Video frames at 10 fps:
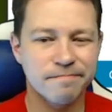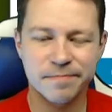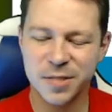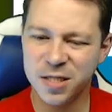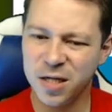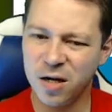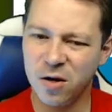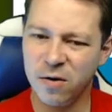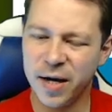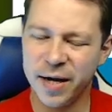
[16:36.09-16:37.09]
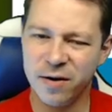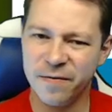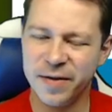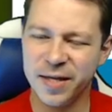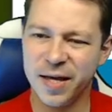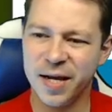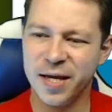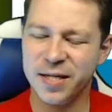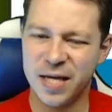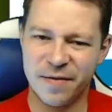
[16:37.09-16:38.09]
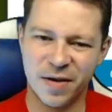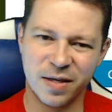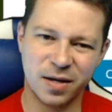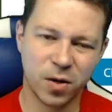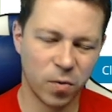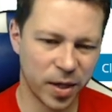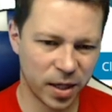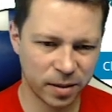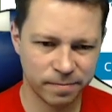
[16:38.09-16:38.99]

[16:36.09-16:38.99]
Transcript: So I don't think that he's having the queen.